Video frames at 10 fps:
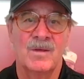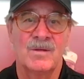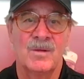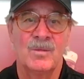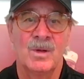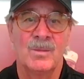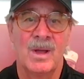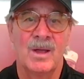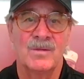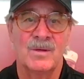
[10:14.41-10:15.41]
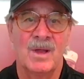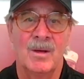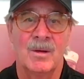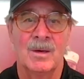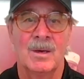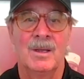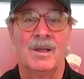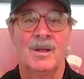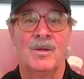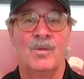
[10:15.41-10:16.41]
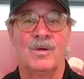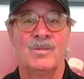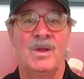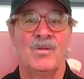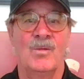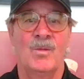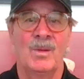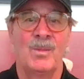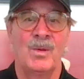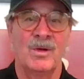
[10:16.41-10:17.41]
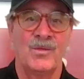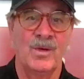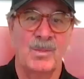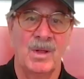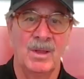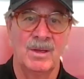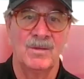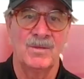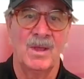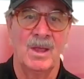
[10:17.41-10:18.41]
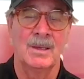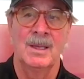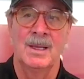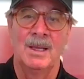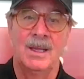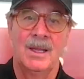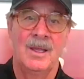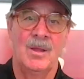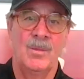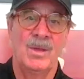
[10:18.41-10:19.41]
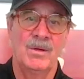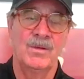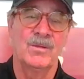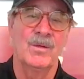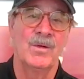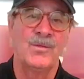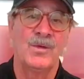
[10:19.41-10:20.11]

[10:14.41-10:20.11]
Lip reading: 61 miles an hour, which means when we put a football in his hand, he'll be able to throw a